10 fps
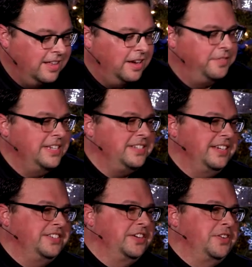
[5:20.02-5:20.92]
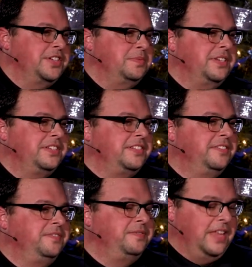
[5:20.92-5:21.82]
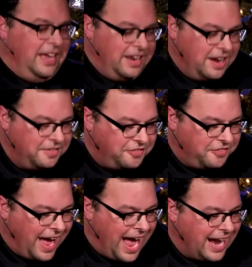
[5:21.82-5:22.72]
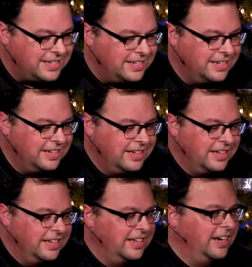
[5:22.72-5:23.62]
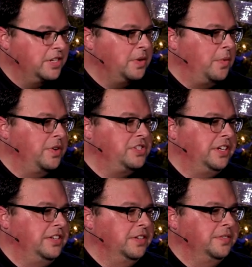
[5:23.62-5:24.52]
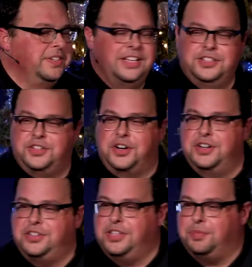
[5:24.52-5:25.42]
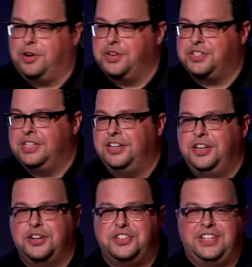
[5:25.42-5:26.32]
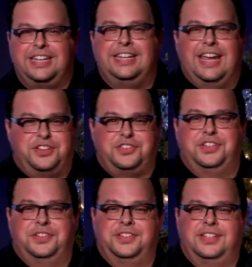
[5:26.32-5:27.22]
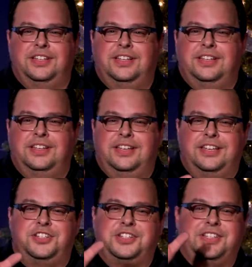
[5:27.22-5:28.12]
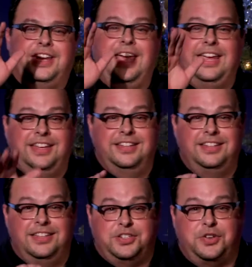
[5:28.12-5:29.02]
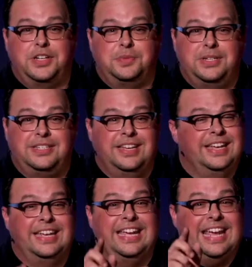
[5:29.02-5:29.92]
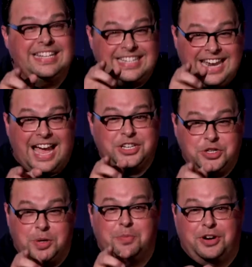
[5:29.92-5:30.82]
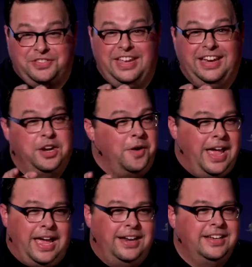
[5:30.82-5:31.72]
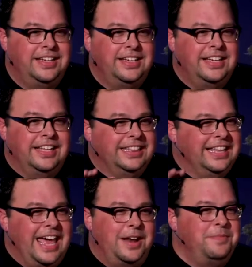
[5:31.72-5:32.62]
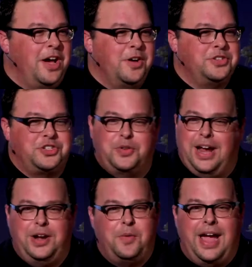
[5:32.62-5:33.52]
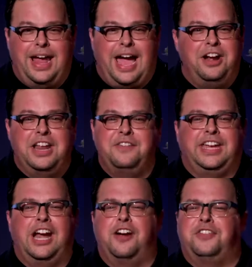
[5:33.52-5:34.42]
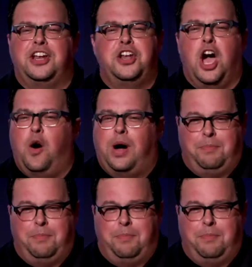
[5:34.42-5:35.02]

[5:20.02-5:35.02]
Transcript: of these things at Christmas. In fact, here's what I want you to do. Turn to the person that you're sitting next to and just say, hey, this Christmas, it's not your birthday. Go ahead. Let them know straight away. I don't even care if you know